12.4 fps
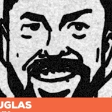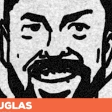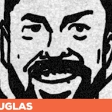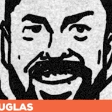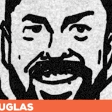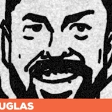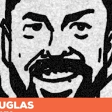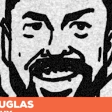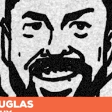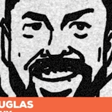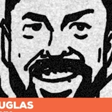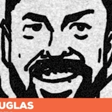
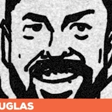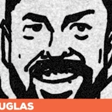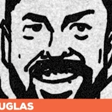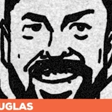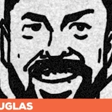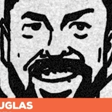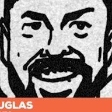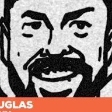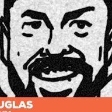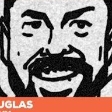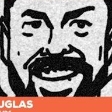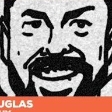
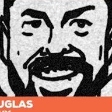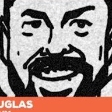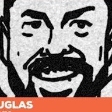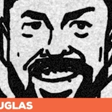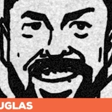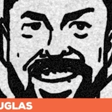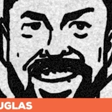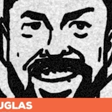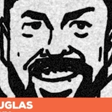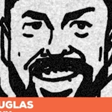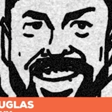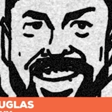
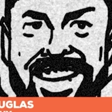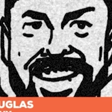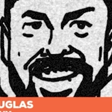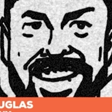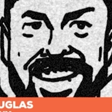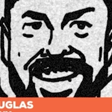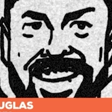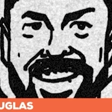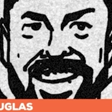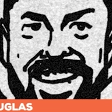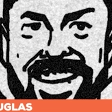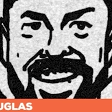
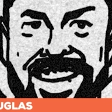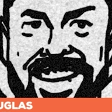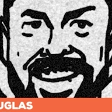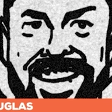No words are spoken by the person on screen.